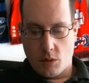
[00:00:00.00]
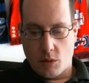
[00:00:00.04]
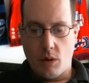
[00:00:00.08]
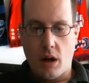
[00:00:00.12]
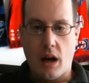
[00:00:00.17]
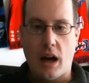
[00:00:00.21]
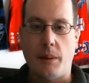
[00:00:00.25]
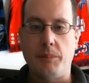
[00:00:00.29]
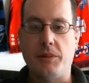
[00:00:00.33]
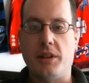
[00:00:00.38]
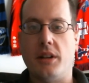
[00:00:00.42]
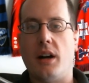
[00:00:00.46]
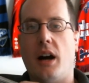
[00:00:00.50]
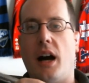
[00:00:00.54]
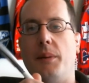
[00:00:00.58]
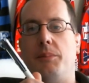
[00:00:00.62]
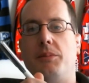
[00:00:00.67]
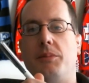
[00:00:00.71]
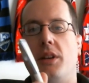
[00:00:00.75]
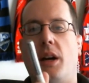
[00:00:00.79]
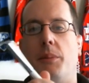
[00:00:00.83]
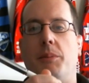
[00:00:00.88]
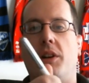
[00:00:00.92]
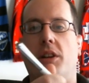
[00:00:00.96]
I'm
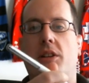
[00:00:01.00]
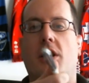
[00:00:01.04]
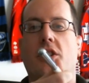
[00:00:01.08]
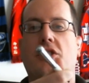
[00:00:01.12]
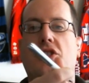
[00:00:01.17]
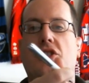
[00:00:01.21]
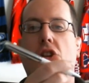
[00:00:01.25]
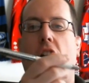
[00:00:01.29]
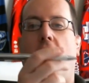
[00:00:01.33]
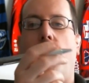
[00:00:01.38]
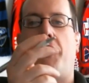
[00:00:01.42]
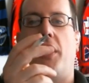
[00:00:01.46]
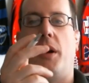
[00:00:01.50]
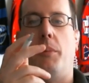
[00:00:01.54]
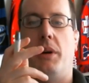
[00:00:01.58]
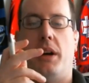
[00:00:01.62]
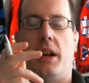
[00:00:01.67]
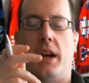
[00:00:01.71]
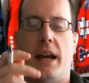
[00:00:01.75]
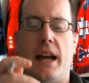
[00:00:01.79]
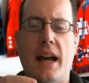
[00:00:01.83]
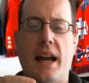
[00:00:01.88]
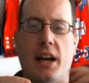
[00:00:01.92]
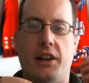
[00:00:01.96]
gonna cut you off, and I'm
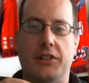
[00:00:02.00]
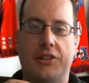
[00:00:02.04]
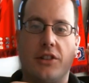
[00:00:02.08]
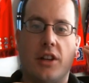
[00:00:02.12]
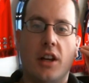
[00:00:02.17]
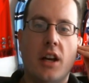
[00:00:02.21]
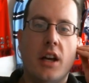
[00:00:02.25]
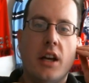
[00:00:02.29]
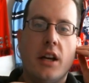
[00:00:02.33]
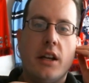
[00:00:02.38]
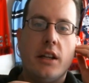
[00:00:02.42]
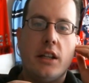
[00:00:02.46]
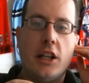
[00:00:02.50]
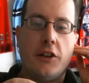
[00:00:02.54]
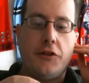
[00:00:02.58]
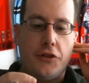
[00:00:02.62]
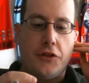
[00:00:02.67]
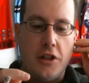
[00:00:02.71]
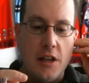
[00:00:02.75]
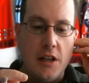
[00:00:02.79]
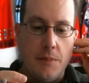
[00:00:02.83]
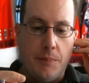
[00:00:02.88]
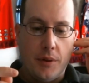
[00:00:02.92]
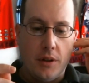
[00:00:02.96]
gonna ask
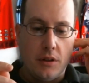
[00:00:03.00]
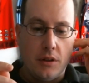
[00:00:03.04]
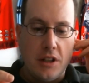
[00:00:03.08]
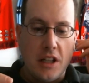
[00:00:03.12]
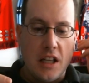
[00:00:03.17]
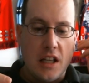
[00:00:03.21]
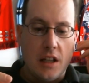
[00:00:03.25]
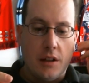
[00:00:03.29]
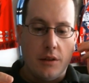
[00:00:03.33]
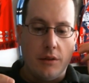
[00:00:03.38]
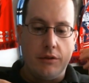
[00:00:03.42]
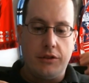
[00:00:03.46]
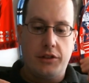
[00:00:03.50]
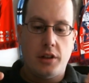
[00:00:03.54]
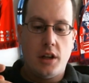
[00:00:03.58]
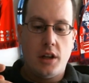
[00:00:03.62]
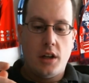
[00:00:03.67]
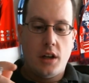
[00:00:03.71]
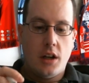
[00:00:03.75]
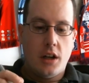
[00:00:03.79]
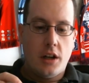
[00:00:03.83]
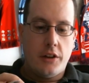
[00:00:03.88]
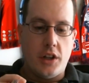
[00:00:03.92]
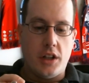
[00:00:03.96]
if he believes
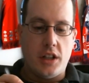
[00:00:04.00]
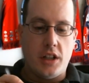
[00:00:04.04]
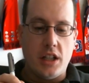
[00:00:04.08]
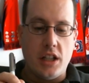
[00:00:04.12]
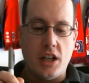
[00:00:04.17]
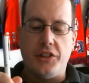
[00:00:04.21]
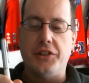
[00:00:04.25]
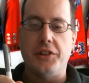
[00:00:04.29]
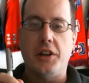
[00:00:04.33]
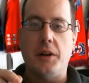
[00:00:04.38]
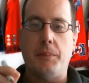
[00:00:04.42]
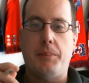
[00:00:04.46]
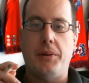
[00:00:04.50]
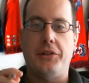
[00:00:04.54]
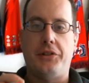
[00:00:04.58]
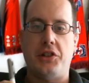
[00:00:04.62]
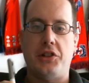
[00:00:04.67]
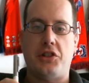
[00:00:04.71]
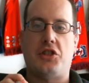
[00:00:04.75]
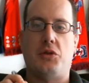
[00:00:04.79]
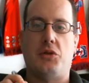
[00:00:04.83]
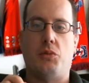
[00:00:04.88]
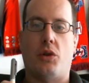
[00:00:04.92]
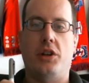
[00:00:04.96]
that he is in a
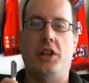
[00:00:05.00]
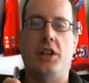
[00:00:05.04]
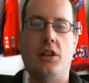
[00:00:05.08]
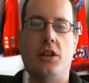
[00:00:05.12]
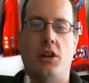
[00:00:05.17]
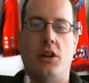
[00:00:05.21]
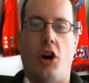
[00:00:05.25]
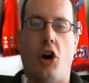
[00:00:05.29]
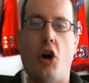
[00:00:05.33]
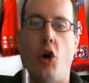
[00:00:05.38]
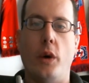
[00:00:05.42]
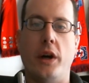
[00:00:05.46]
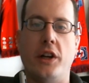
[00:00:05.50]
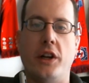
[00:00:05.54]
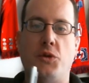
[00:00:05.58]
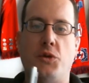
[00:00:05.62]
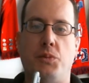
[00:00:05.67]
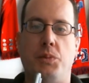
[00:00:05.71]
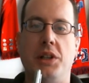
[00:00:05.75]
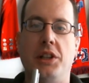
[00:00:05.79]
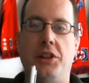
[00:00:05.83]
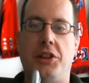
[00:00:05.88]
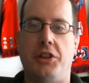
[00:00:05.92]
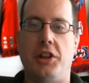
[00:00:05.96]
position where he can
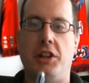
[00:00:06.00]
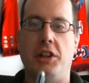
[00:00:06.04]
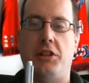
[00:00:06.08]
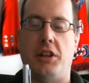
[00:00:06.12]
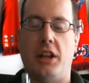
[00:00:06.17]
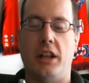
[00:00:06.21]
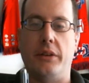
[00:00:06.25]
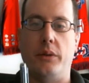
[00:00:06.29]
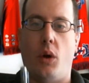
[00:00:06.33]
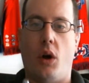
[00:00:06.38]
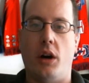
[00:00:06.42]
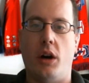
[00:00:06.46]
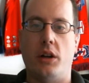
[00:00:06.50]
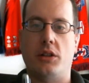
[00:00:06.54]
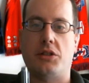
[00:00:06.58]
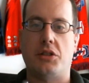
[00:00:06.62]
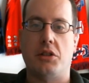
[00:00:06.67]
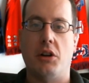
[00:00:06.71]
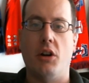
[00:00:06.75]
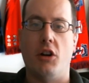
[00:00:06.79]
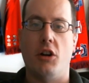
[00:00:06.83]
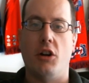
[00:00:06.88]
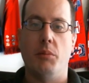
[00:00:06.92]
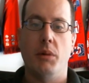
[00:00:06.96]
always be thinking long
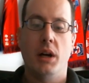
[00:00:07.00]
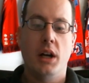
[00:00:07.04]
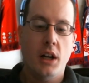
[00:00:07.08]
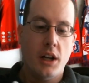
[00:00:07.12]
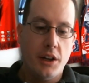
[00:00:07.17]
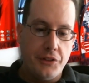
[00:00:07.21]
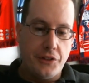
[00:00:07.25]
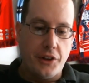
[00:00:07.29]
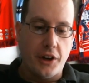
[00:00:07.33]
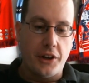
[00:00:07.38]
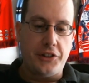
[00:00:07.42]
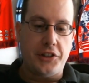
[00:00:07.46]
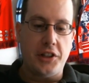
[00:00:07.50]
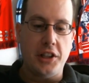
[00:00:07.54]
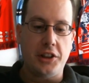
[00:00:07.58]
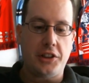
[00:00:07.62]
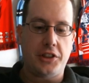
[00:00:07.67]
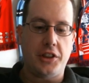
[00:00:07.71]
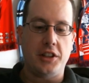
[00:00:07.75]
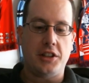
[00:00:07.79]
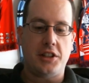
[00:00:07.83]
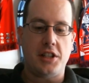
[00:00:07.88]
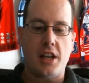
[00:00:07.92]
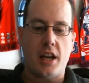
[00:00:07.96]
term. Does he
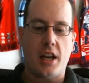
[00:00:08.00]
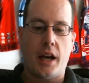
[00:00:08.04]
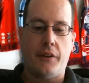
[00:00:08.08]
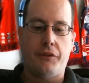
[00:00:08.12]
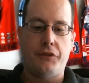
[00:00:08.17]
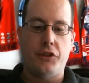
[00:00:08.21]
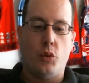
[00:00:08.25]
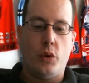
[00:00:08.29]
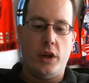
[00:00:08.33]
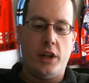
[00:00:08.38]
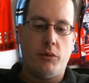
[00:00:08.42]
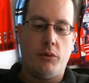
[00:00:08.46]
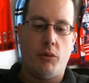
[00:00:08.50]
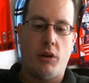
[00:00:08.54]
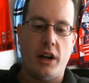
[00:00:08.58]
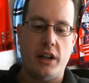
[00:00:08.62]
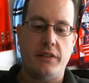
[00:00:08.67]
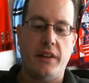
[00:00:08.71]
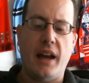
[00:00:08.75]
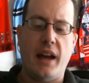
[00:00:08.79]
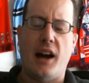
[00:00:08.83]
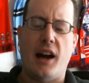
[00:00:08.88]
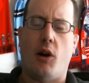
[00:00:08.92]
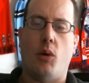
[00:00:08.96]
think he have to win
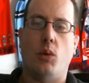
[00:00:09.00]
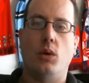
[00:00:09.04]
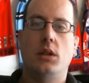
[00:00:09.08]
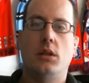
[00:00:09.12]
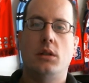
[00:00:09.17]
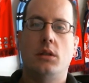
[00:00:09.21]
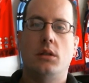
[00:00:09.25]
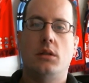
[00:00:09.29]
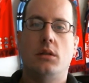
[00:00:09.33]
right now?